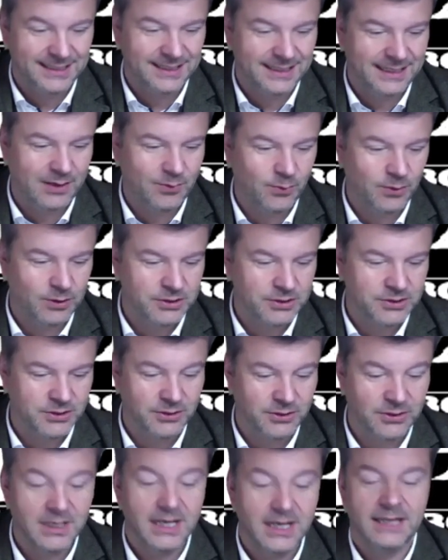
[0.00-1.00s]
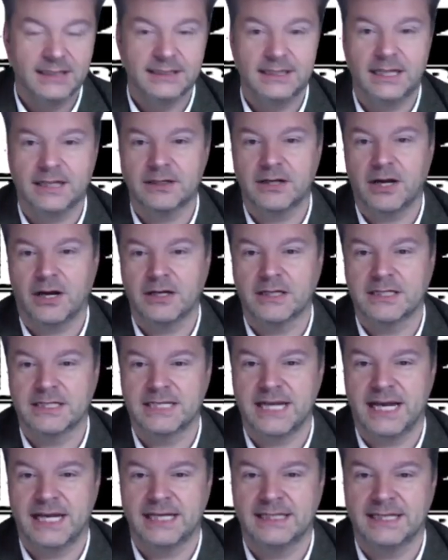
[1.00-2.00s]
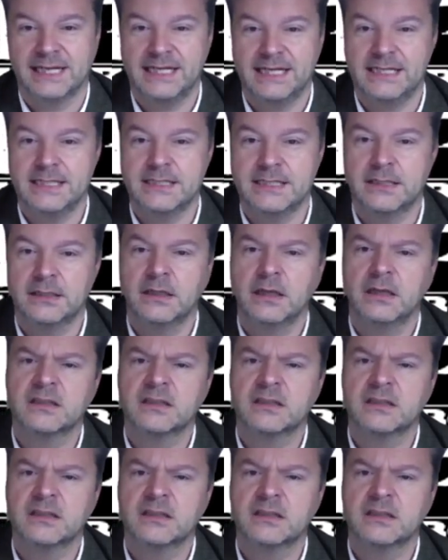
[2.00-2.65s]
that works too. Little card standees.